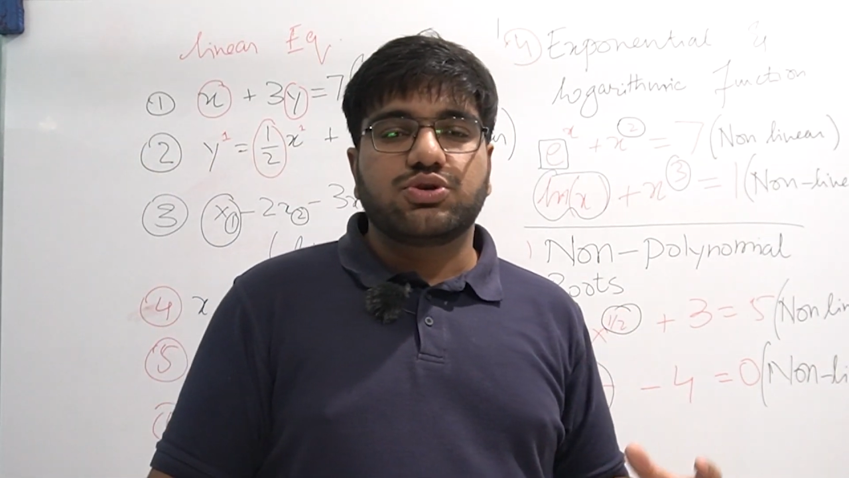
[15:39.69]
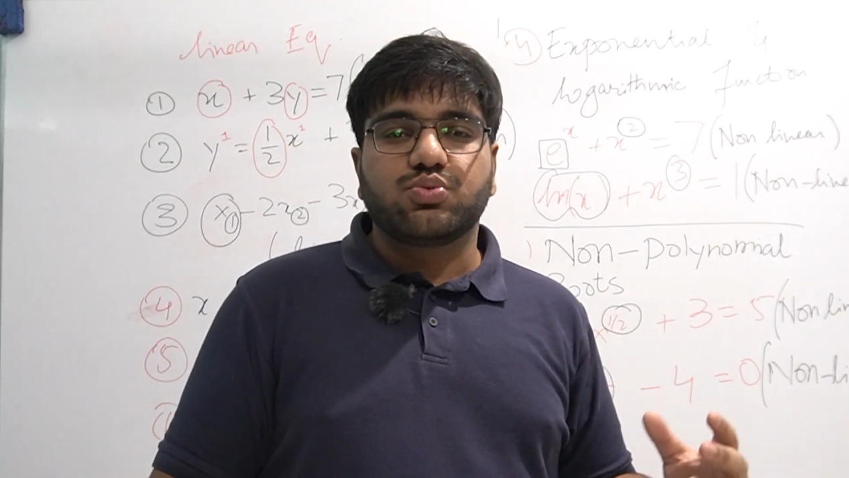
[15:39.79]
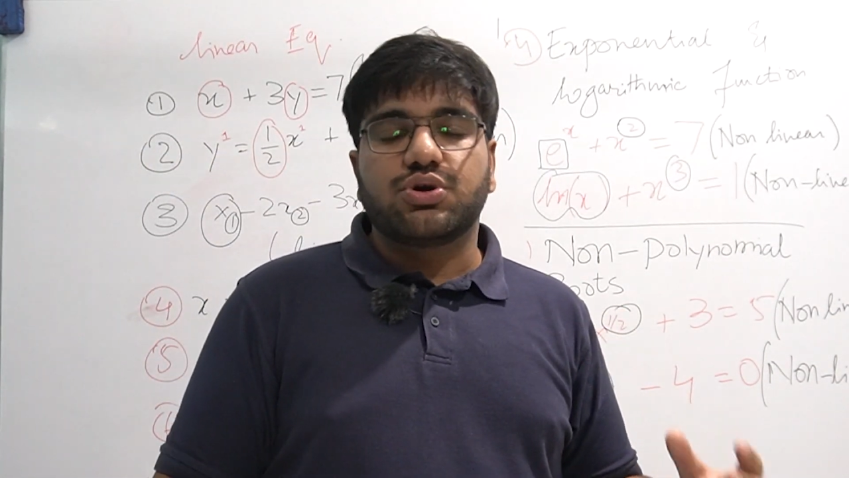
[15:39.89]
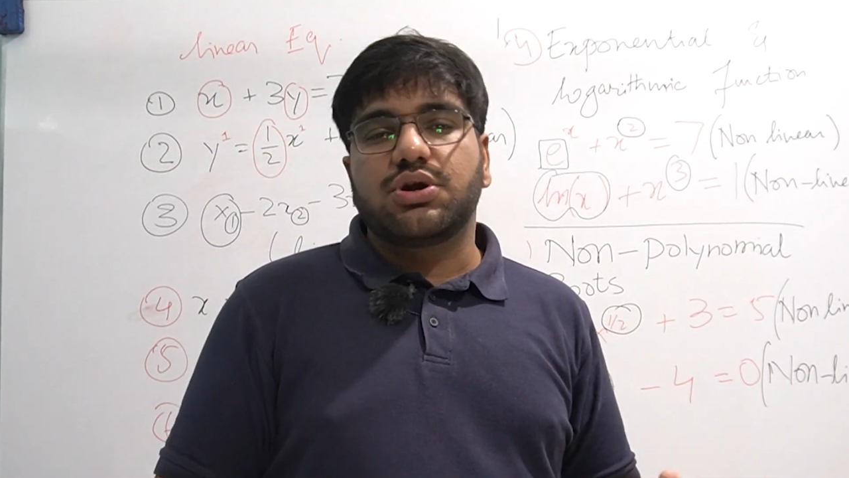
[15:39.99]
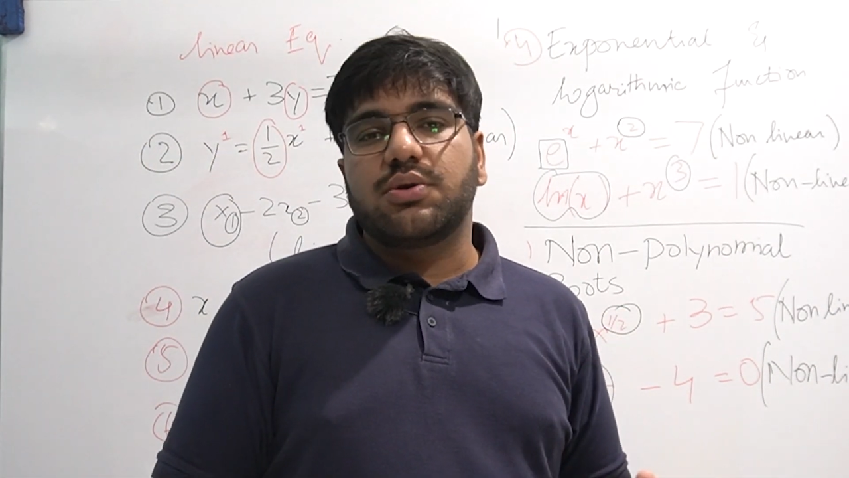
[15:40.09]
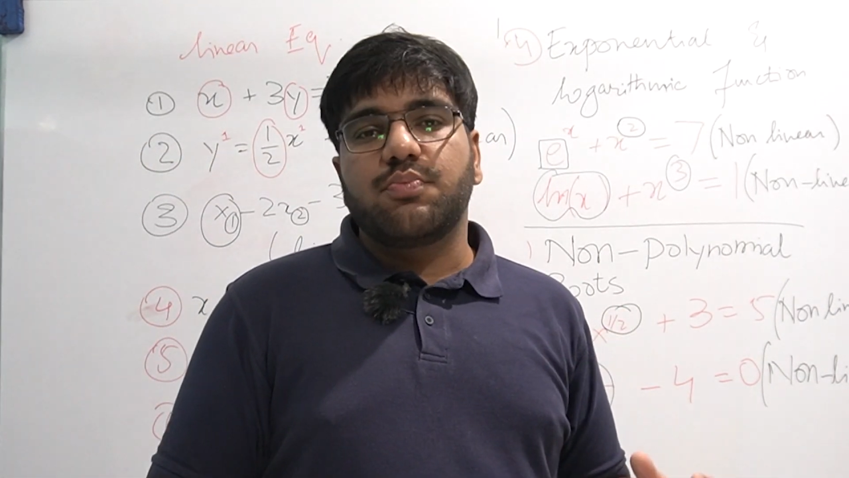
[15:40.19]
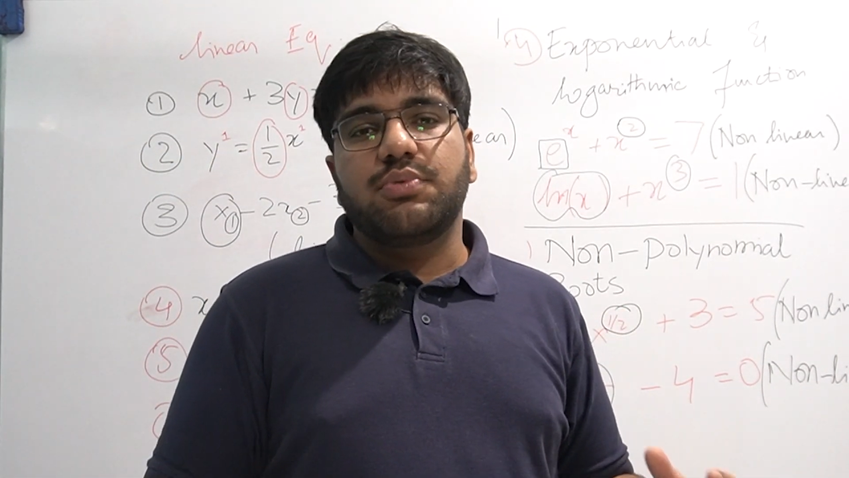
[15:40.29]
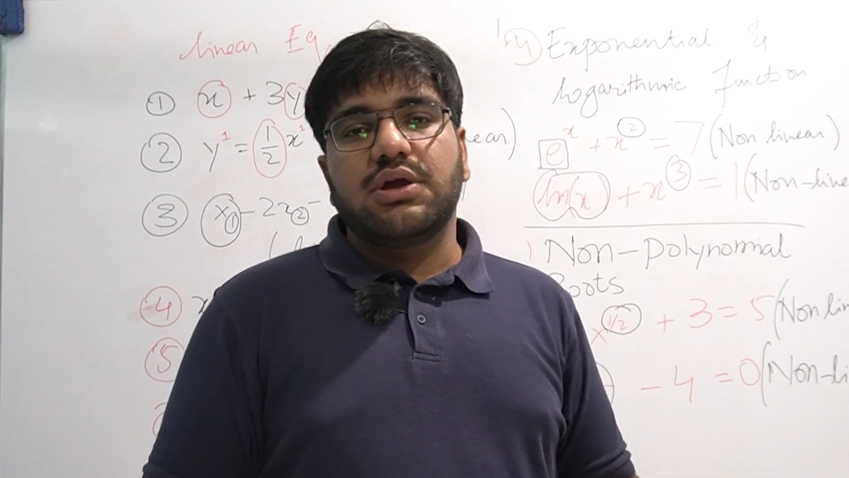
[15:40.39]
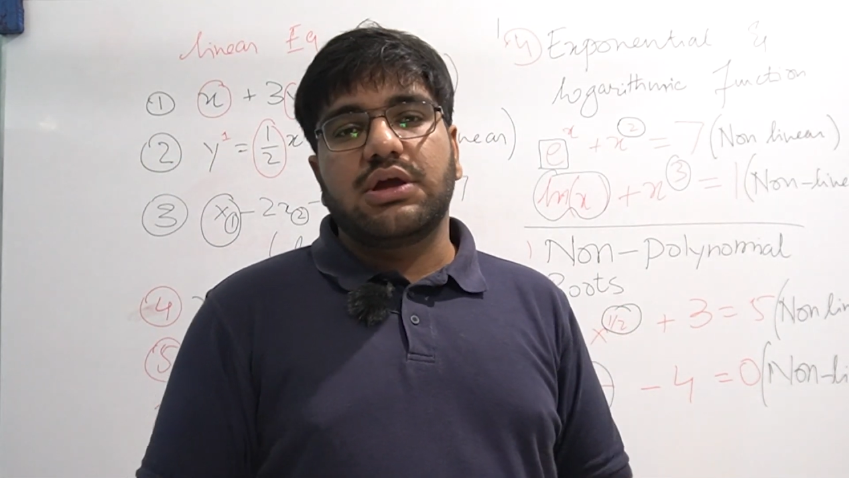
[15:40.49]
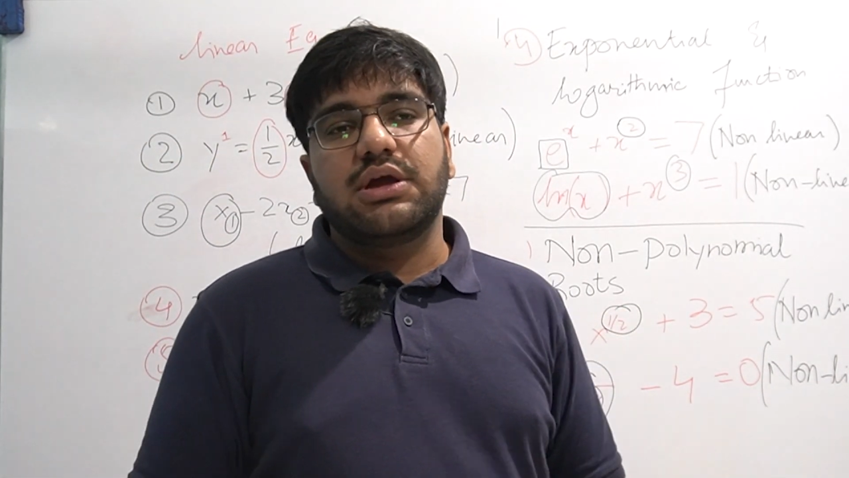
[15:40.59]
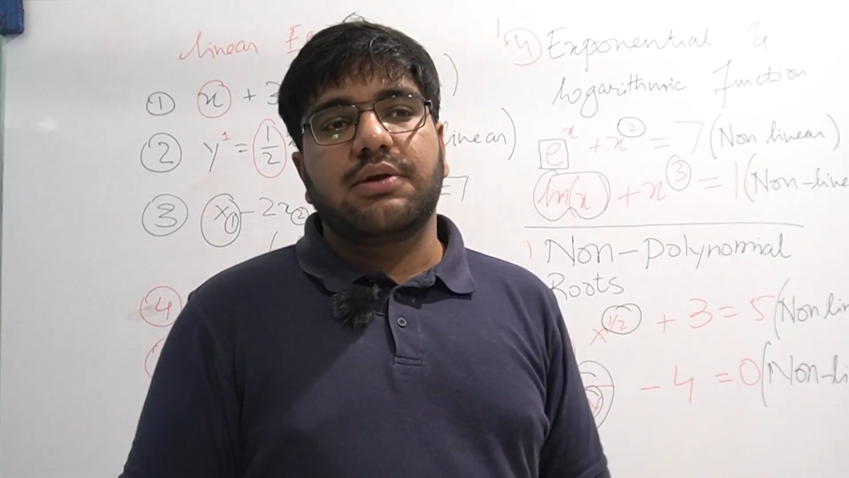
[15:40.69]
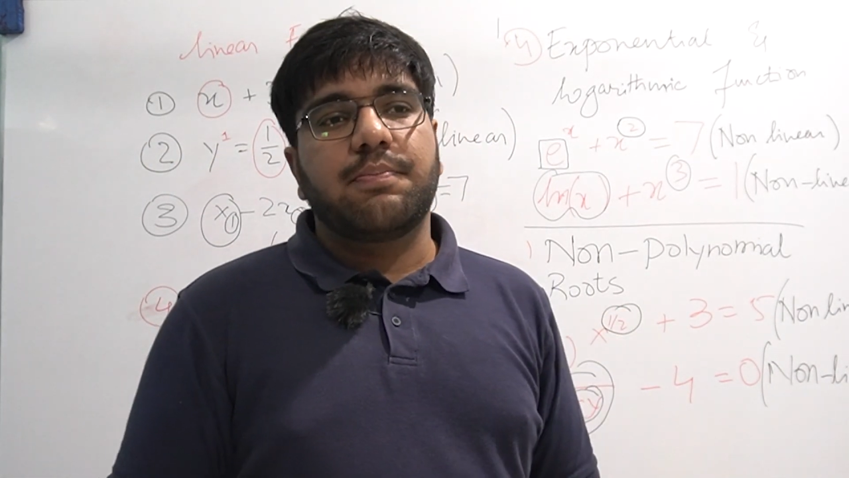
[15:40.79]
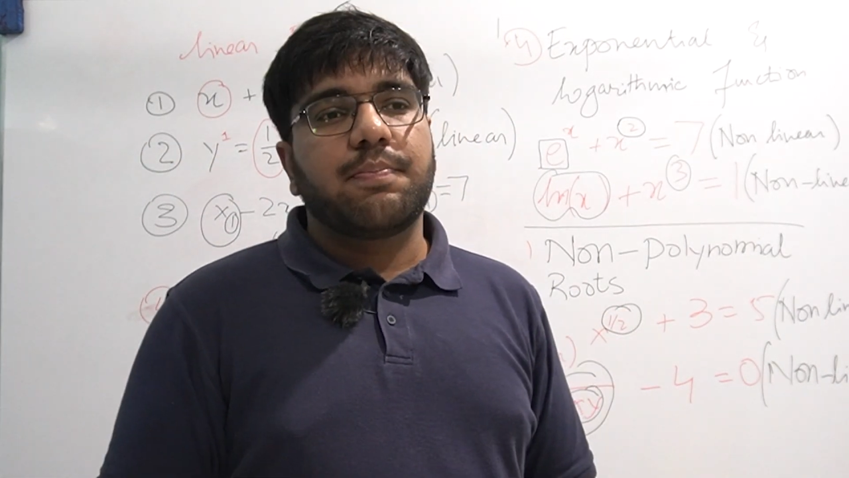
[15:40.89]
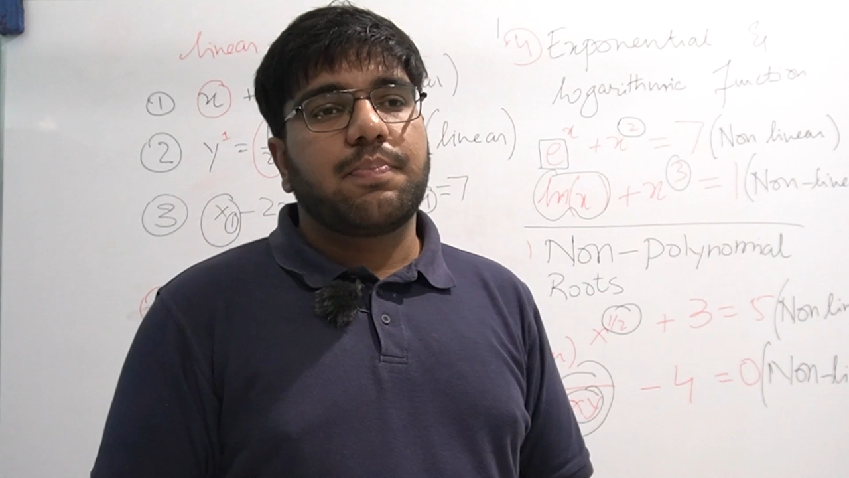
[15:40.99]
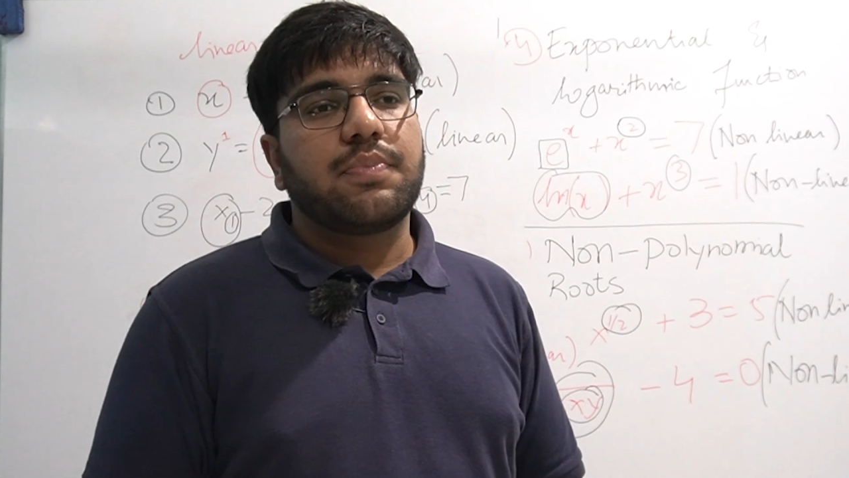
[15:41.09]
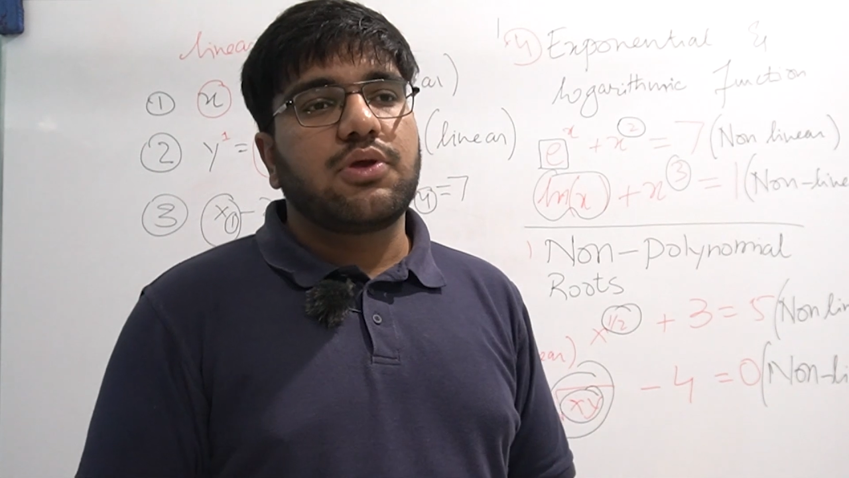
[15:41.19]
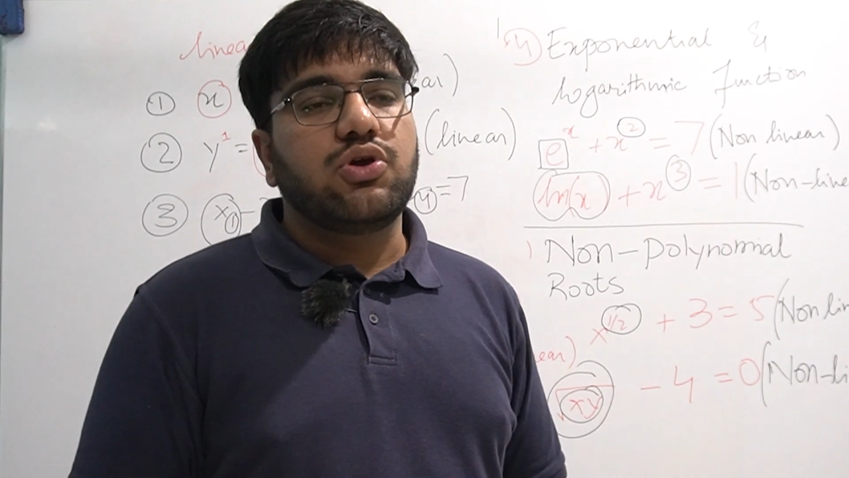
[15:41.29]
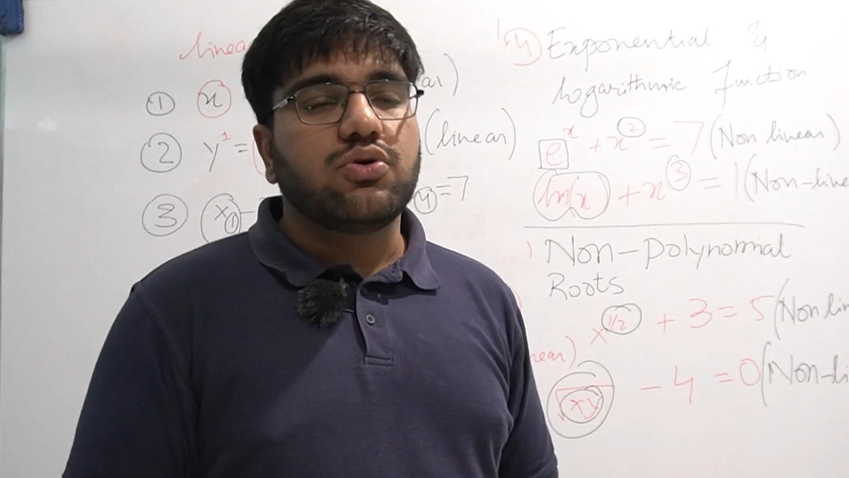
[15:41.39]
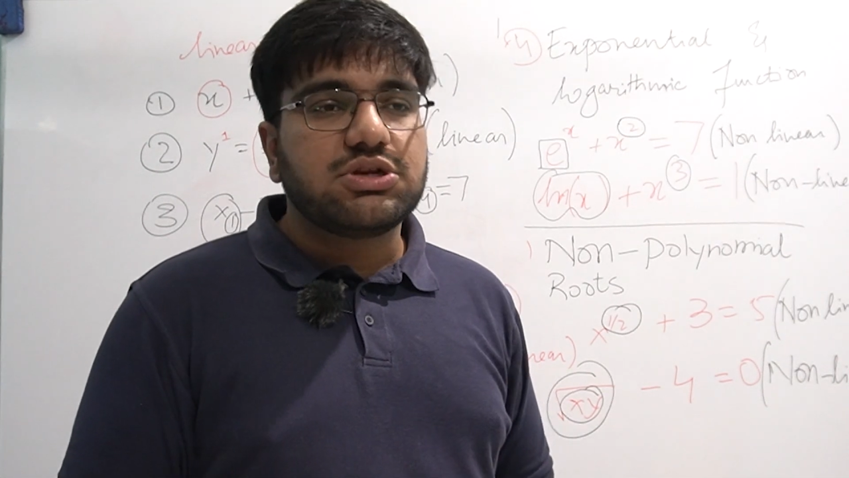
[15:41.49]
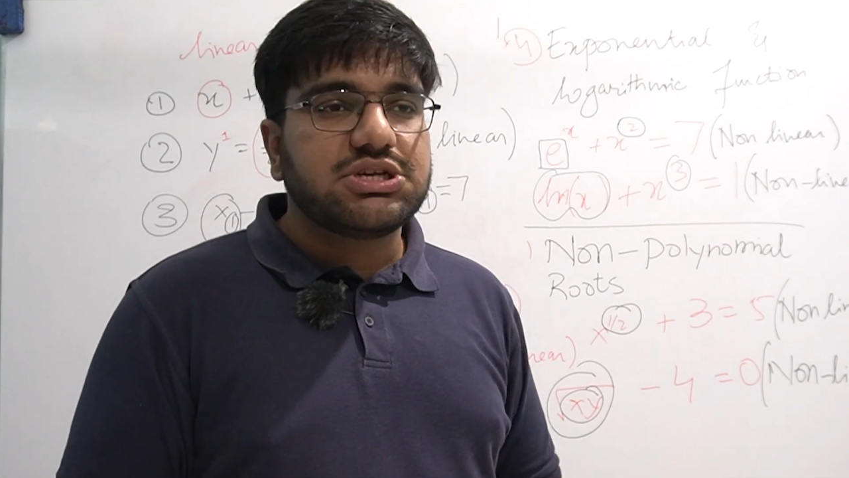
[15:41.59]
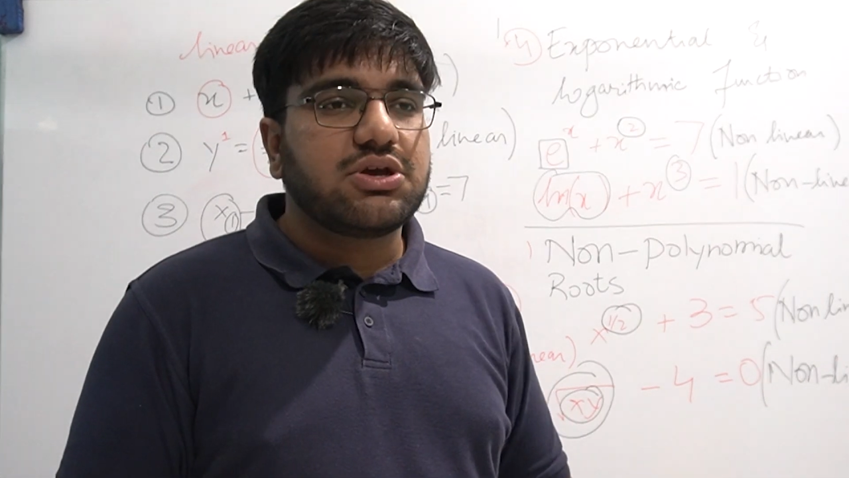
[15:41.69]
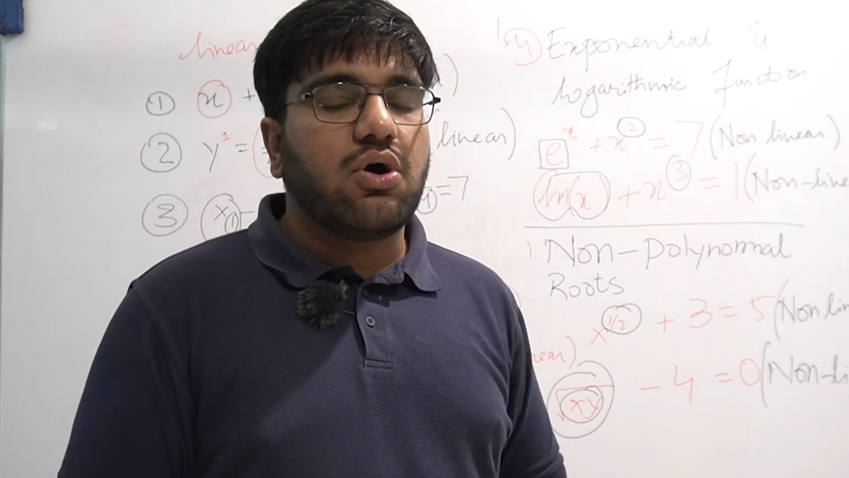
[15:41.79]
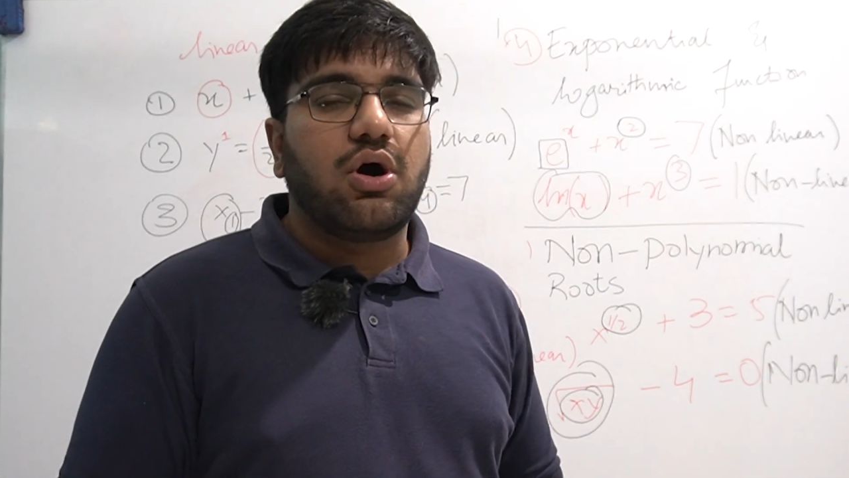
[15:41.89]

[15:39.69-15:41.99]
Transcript: would be using